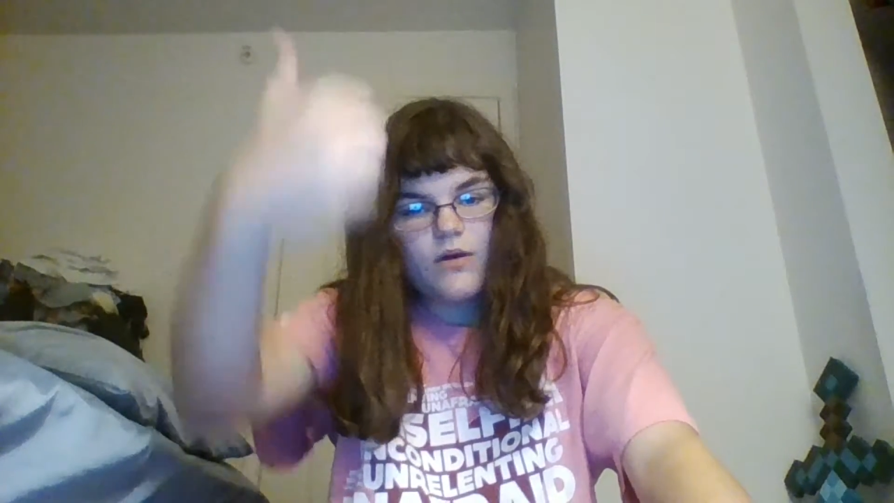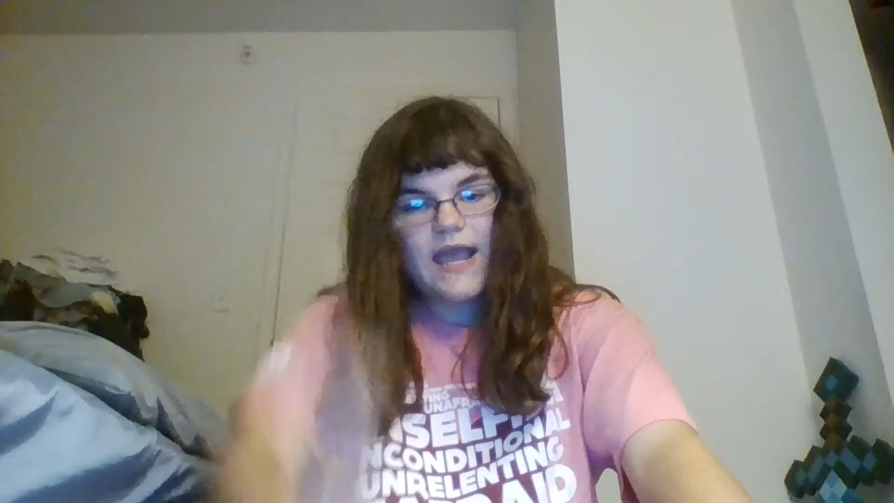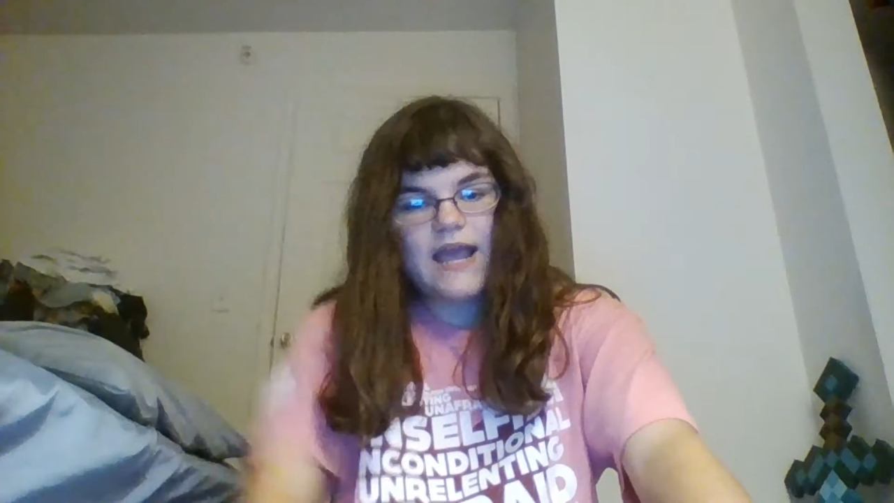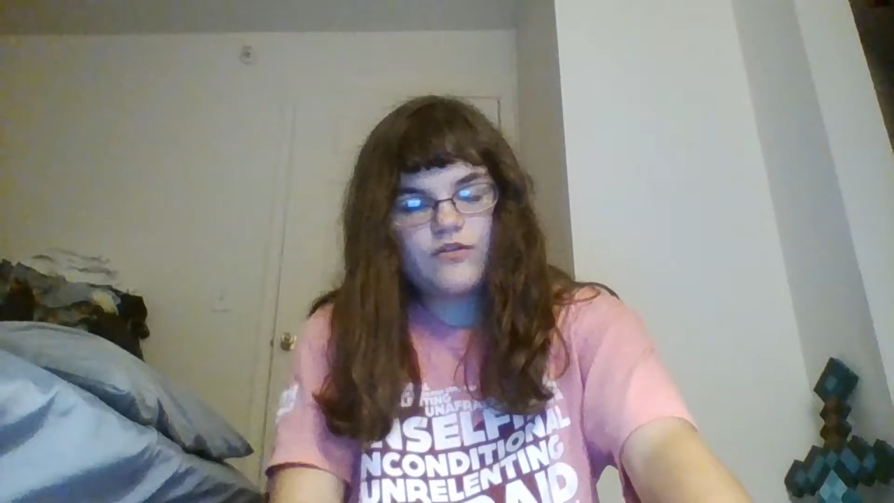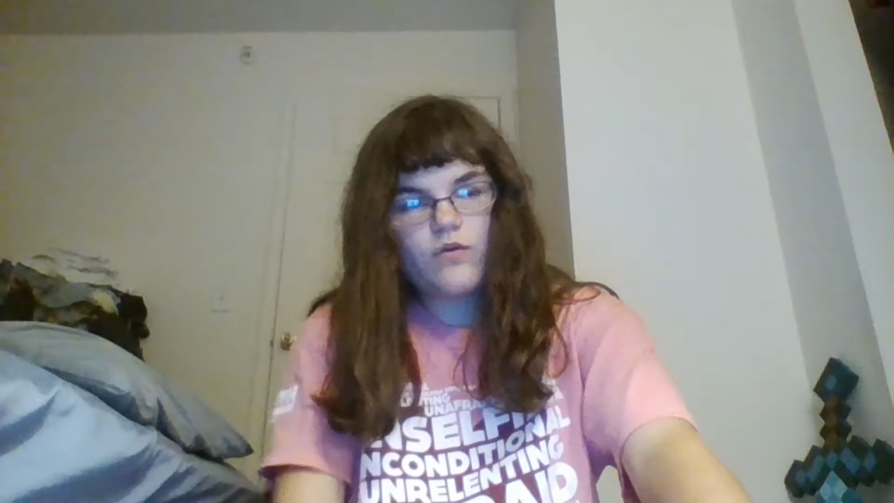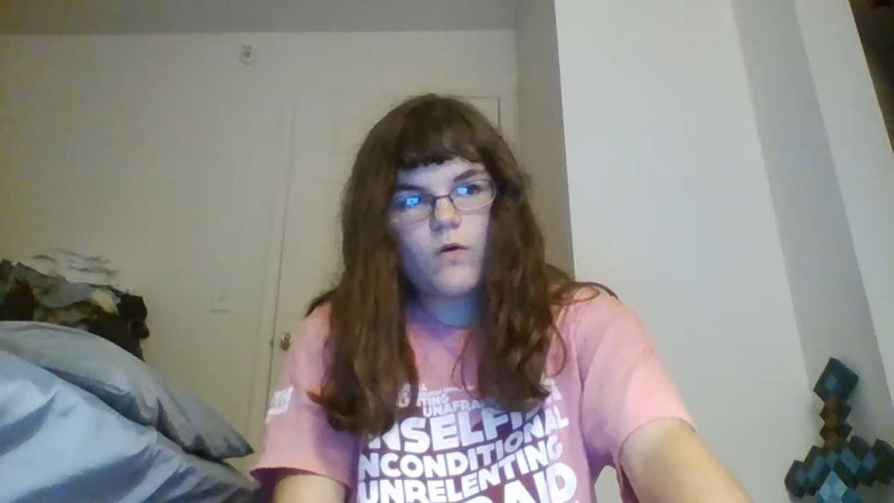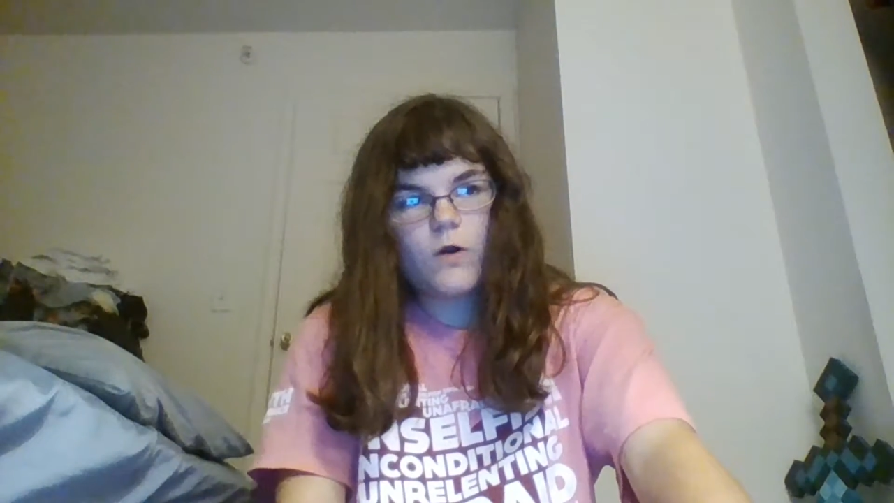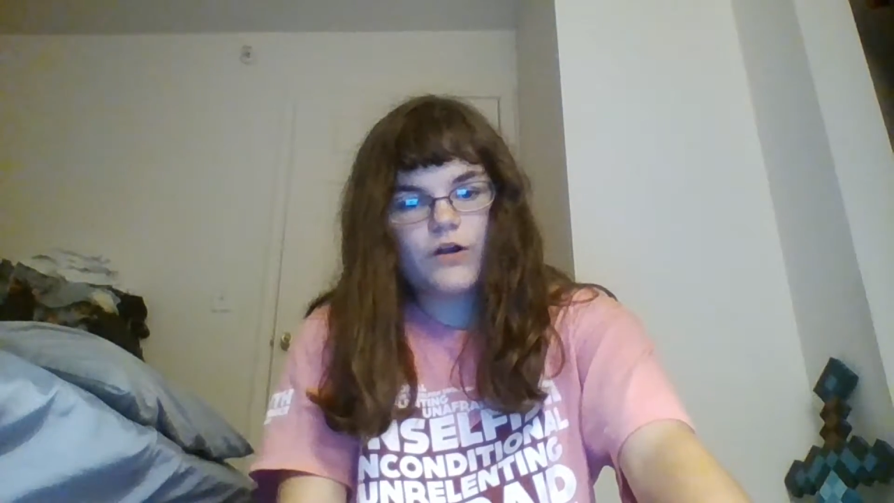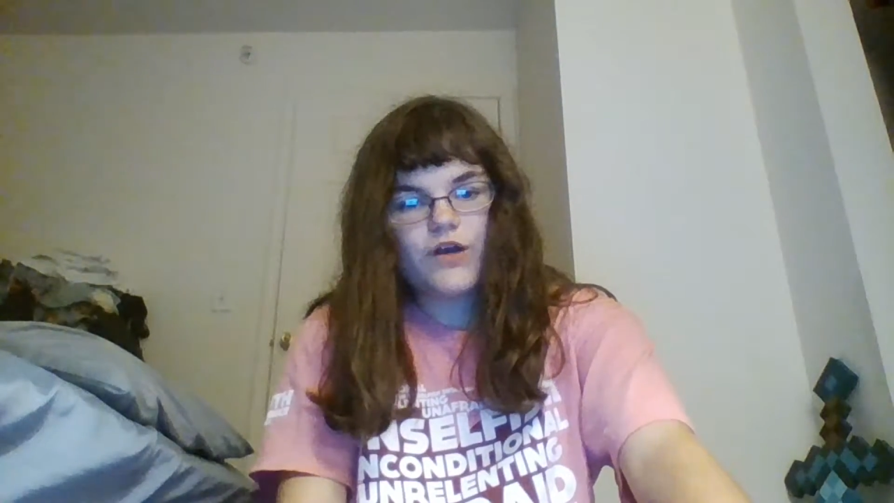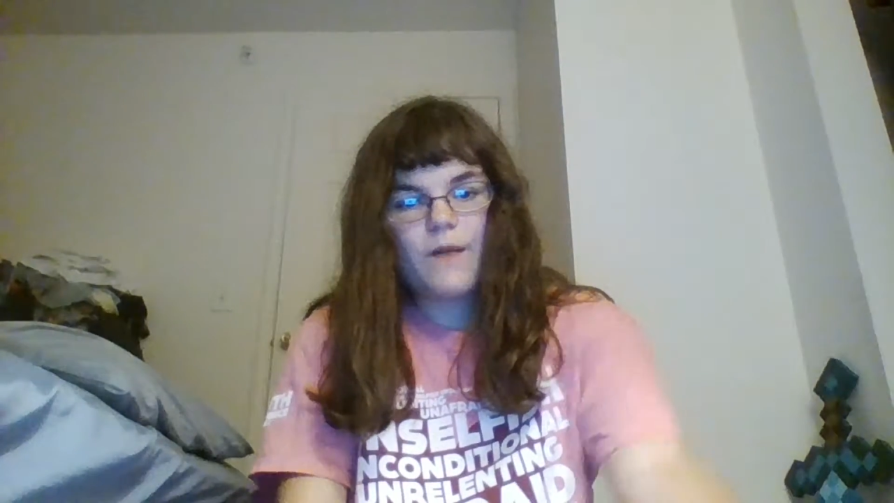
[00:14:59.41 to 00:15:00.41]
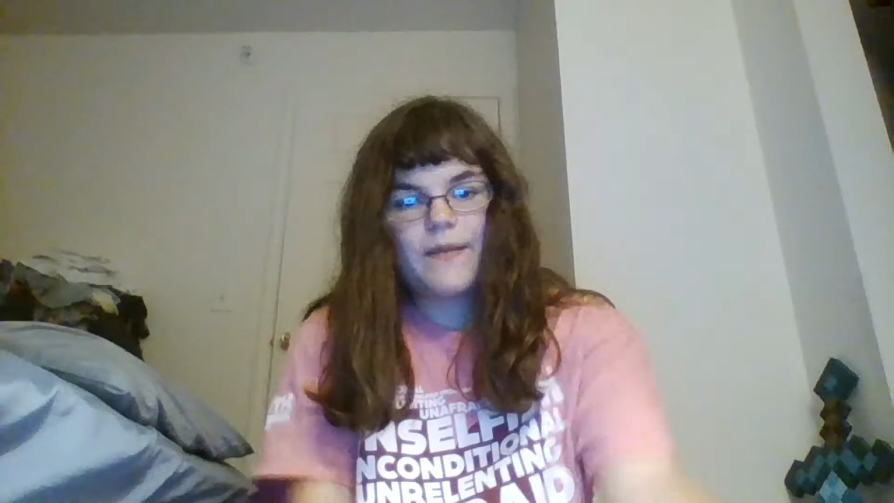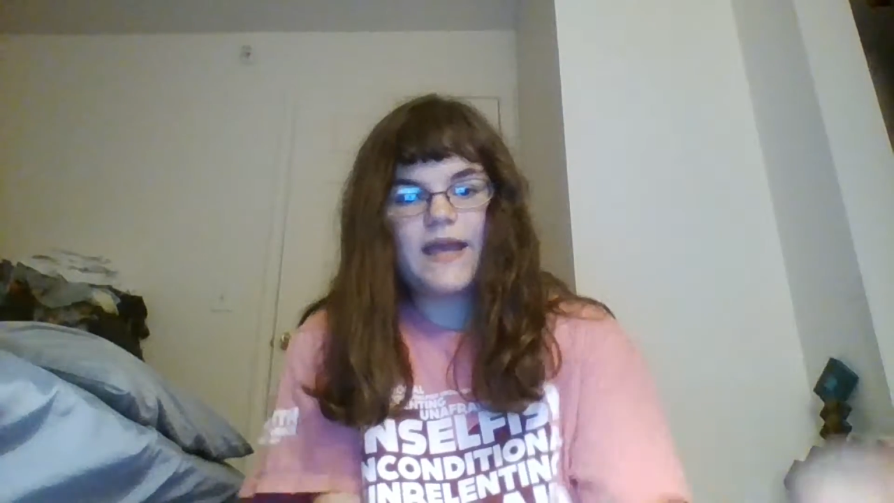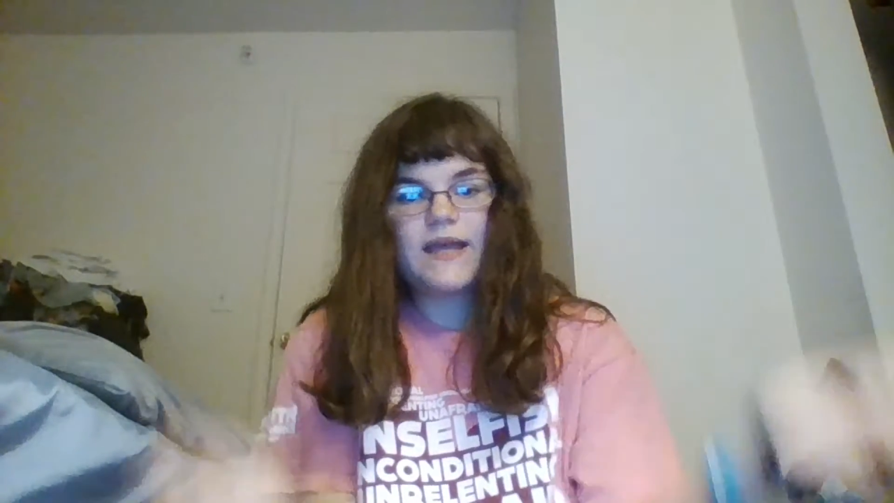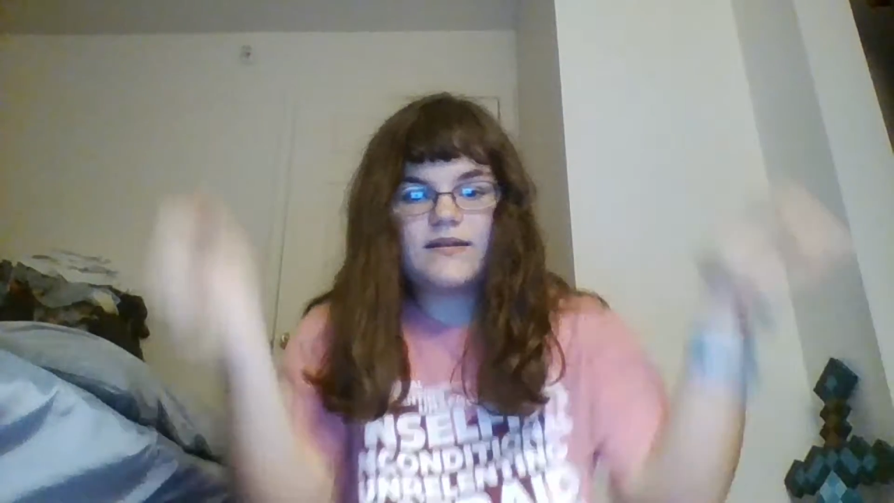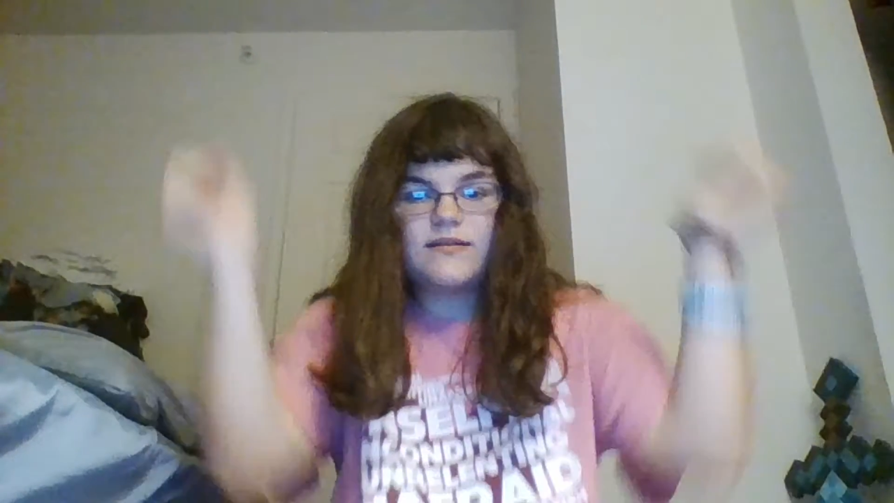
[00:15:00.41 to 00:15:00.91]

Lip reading: and or comment